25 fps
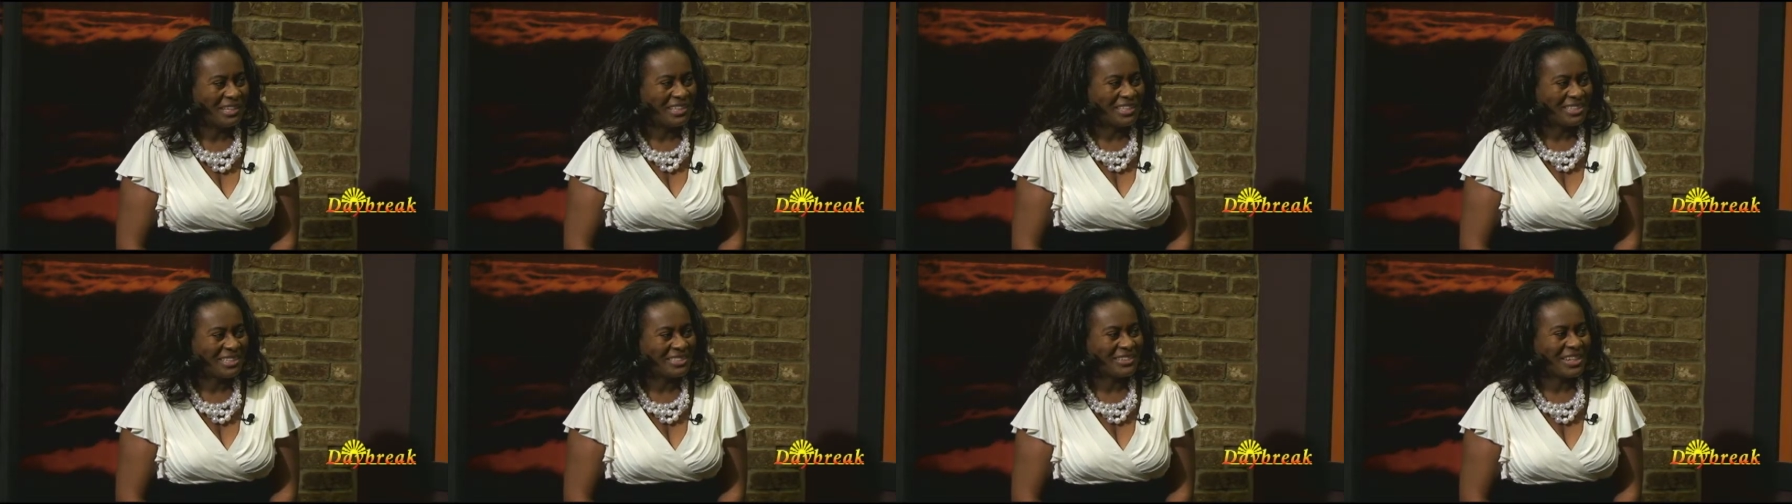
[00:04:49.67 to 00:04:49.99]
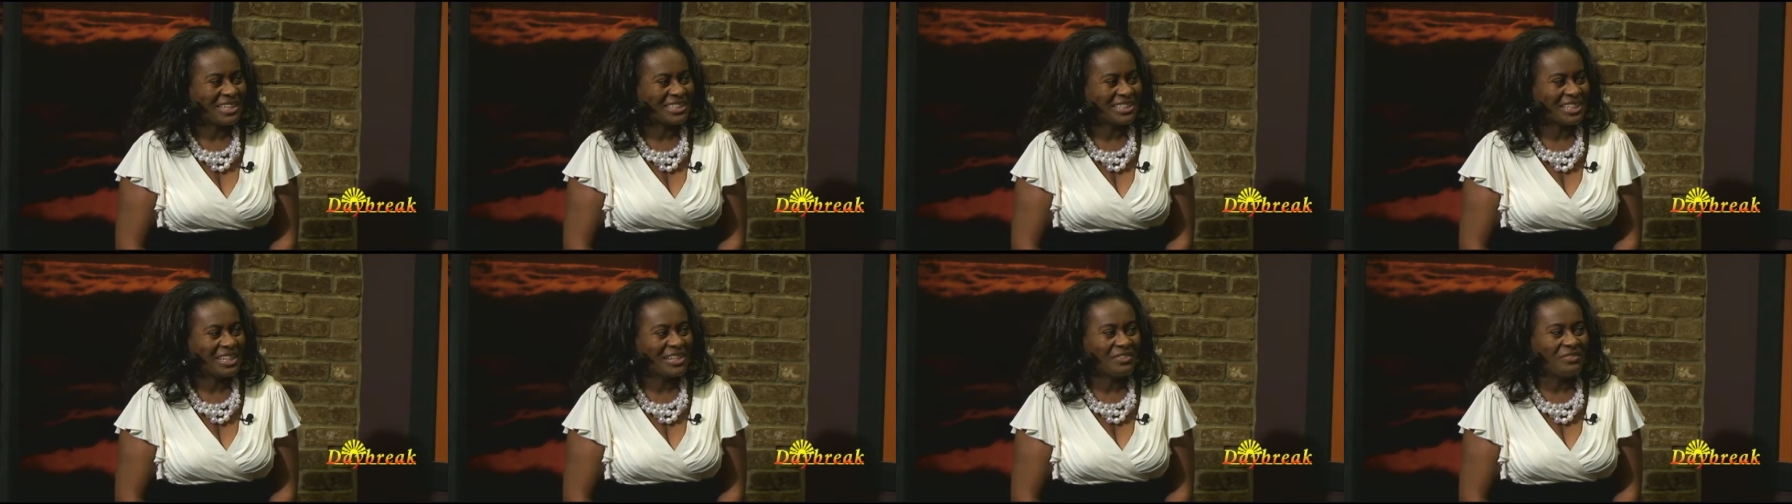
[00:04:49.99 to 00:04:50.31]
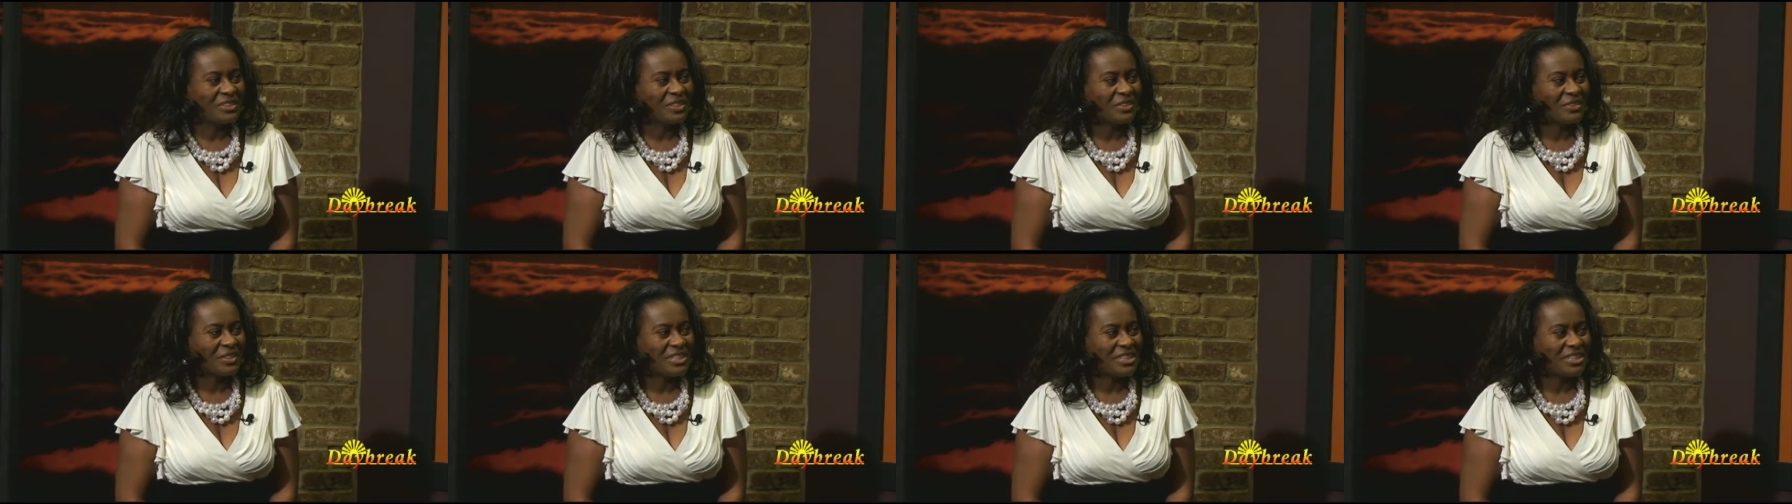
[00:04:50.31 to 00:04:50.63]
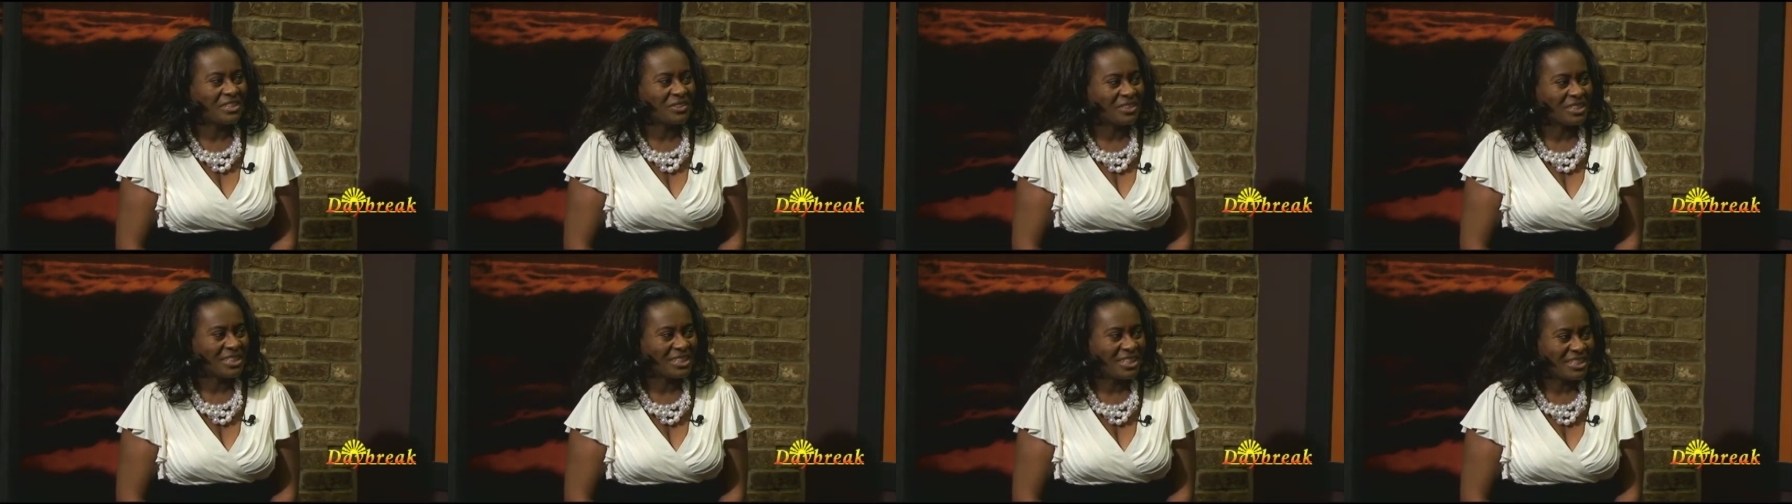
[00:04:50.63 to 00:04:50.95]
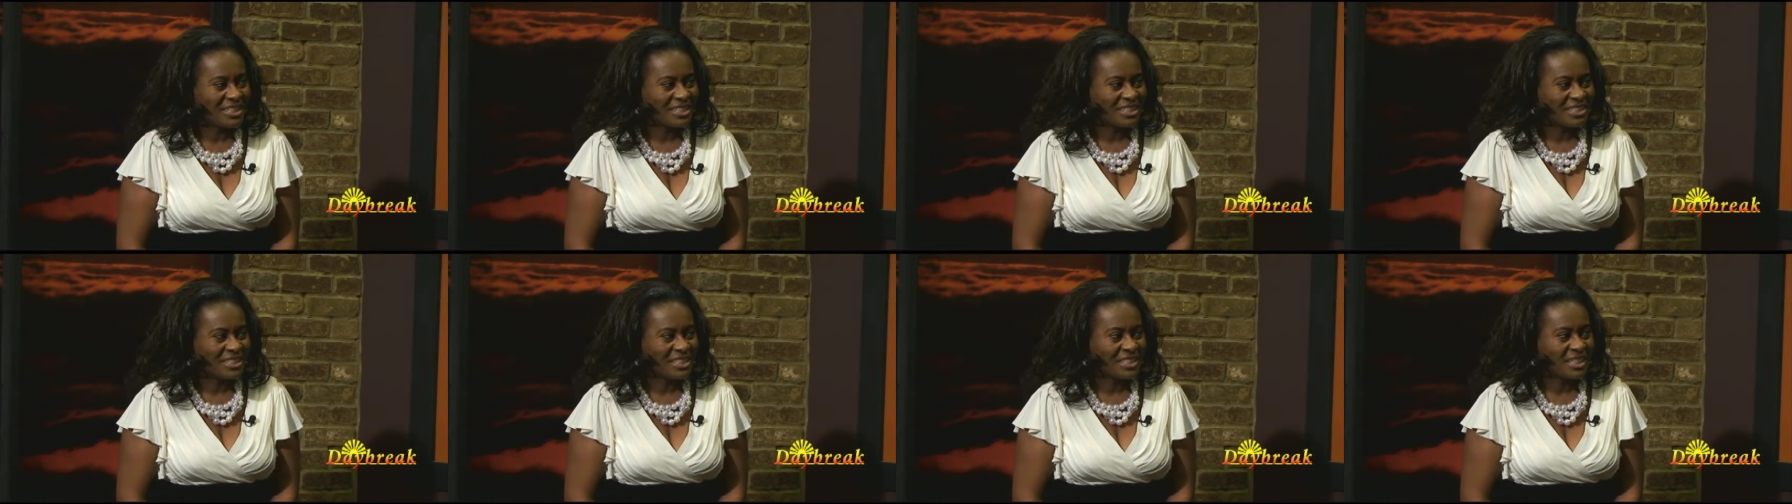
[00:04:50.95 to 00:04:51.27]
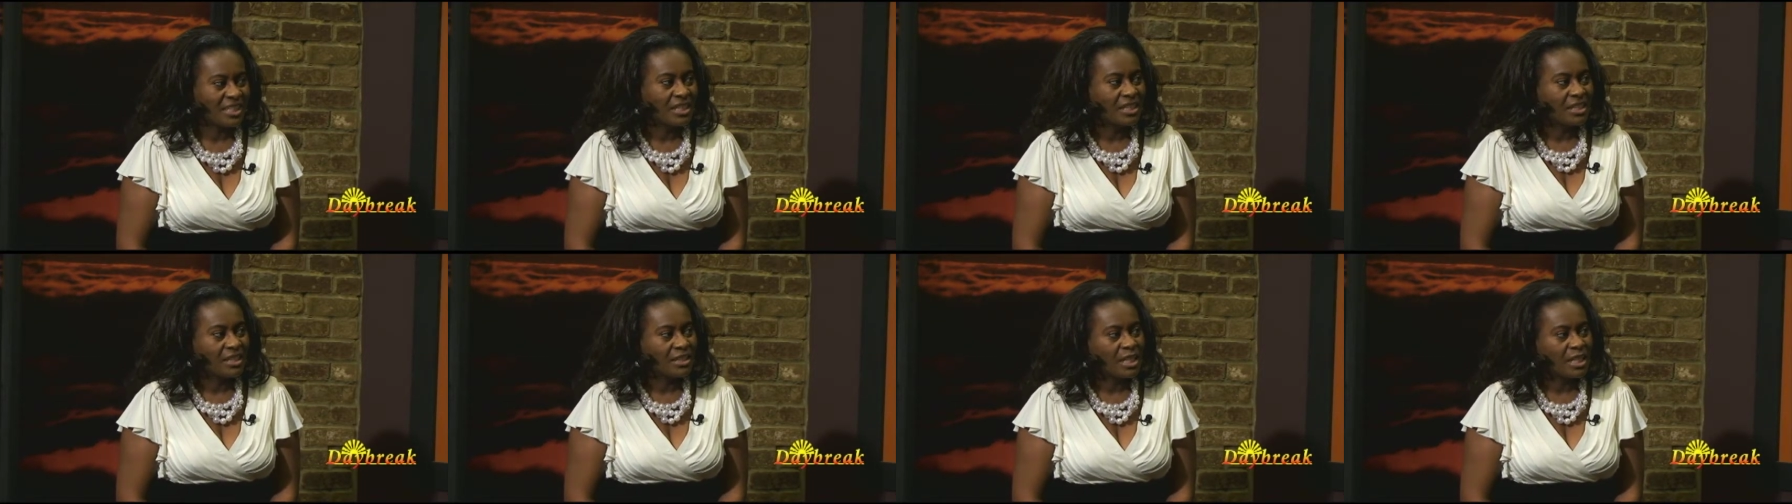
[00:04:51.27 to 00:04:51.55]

So I say, even though he's artistic,